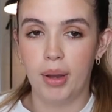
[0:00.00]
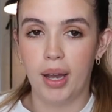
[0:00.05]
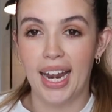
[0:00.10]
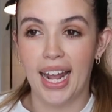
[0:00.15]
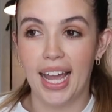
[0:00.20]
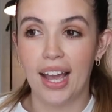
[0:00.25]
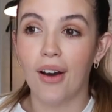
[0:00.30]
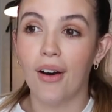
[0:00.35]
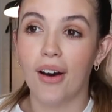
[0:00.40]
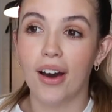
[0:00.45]
And
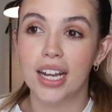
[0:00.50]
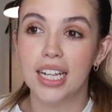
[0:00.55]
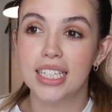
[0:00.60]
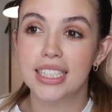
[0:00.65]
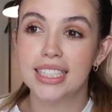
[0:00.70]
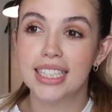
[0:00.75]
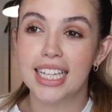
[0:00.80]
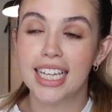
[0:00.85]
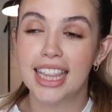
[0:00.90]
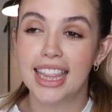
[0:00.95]
I
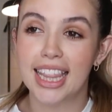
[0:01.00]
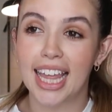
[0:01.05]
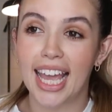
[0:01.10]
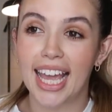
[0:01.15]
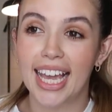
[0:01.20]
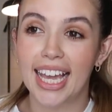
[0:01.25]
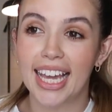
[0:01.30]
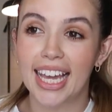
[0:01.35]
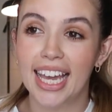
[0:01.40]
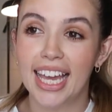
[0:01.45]
honestly
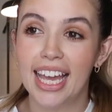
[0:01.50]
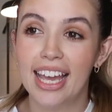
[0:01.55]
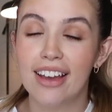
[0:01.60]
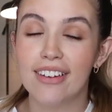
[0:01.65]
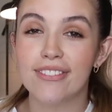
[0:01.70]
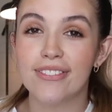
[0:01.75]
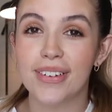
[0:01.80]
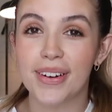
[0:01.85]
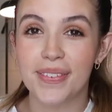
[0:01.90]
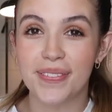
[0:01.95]
think
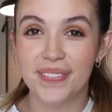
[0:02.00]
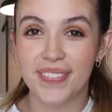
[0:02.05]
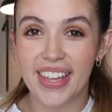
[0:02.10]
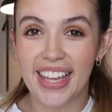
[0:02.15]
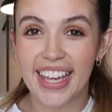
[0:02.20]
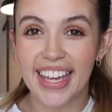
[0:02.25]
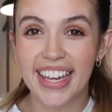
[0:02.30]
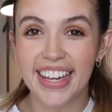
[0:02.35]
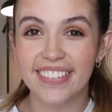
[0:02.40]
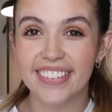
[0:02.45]
for me,